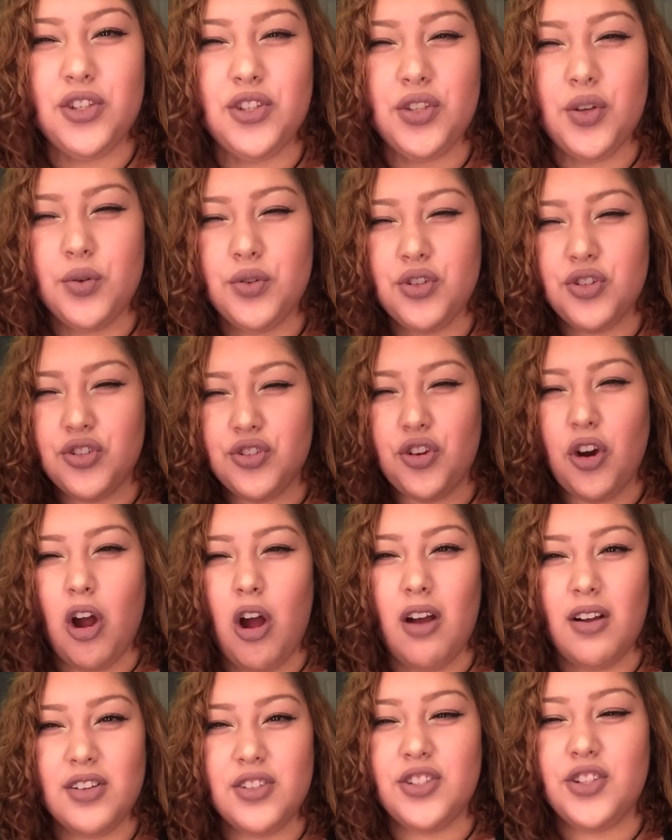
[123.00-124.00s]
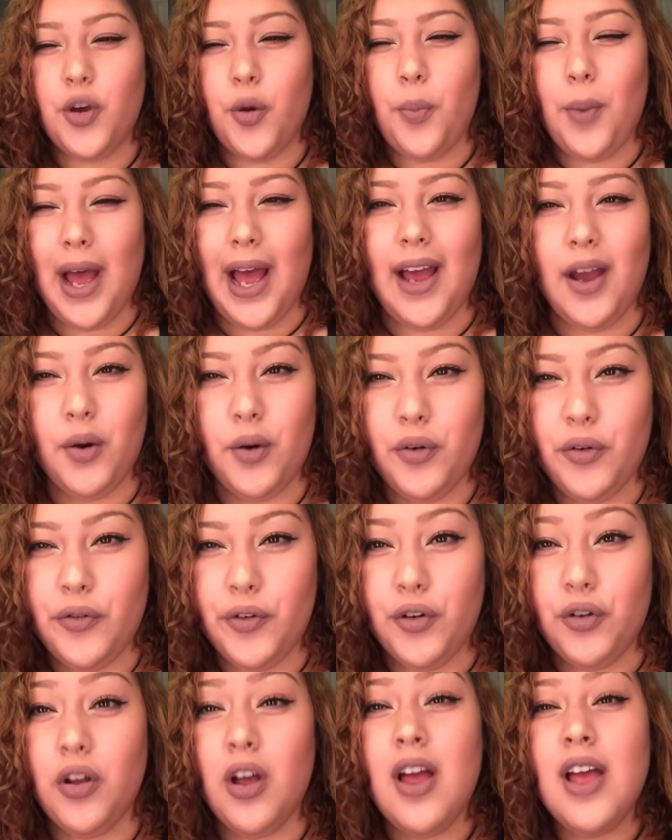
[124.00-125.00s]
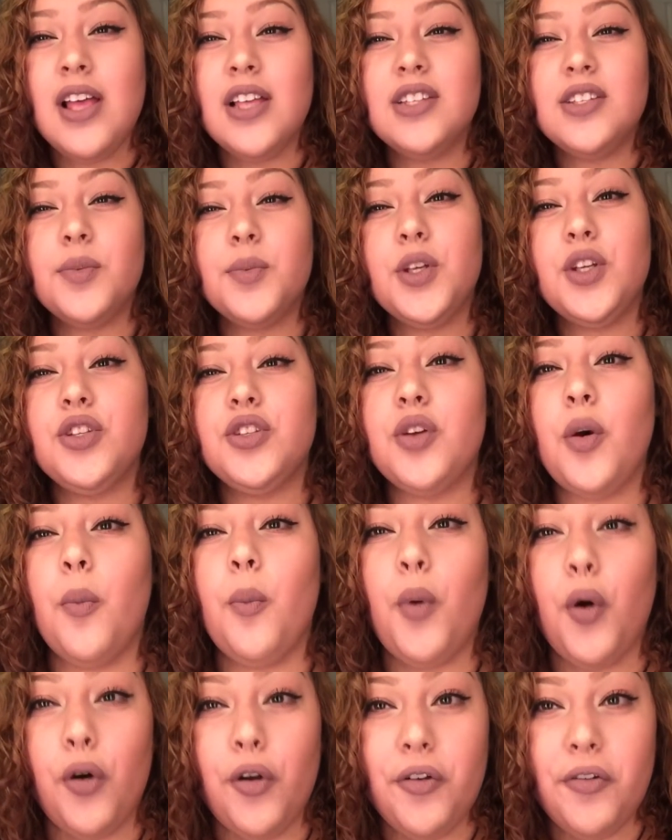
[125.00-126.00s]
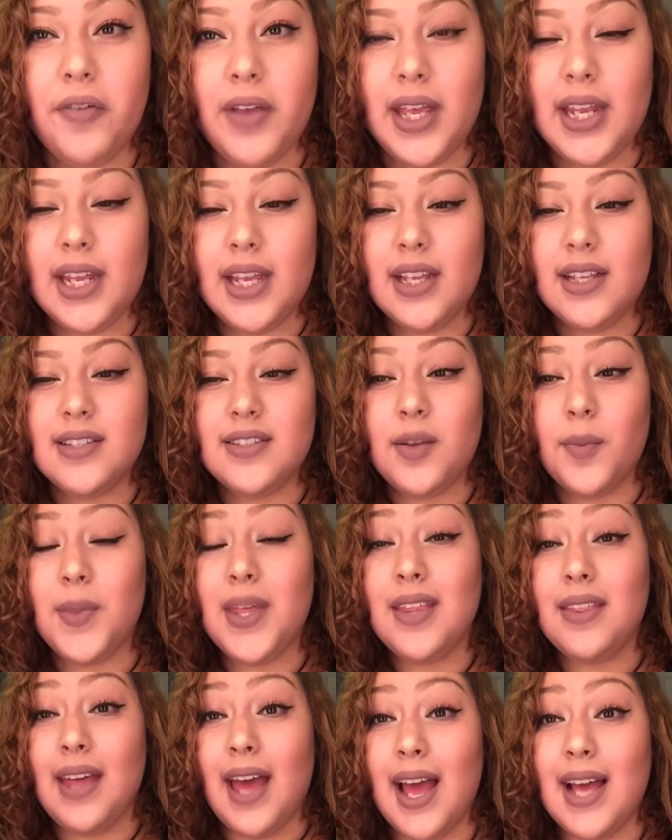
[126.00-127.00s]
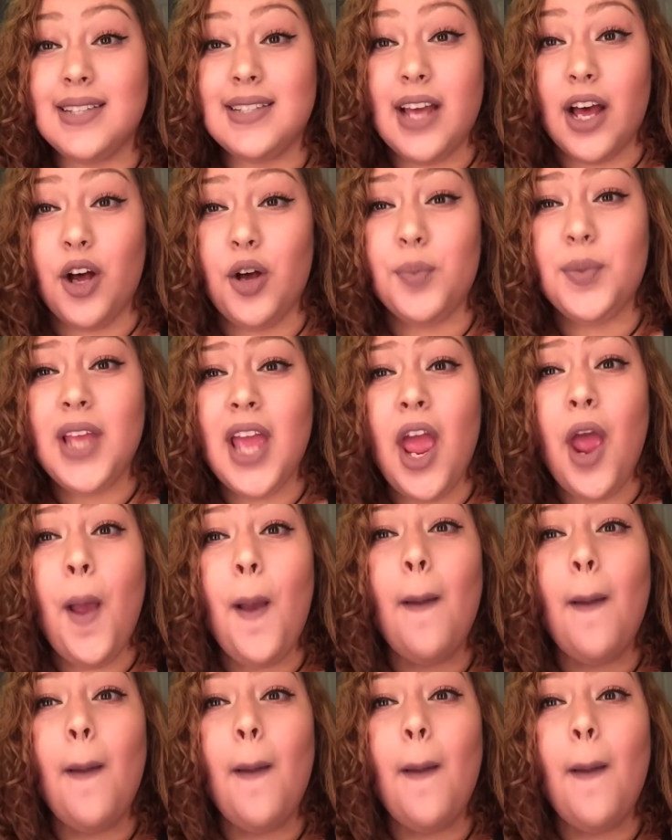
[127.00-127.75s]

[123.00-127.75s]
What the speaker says: so strong, so powerful, something so motivating, something that has helped